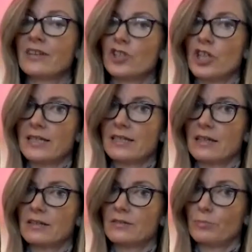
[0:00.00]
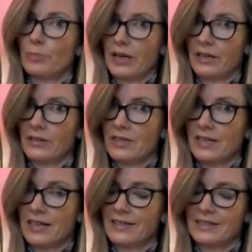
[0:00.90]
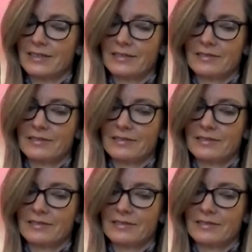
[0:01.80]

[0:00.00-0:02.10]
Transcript: Chester by her side.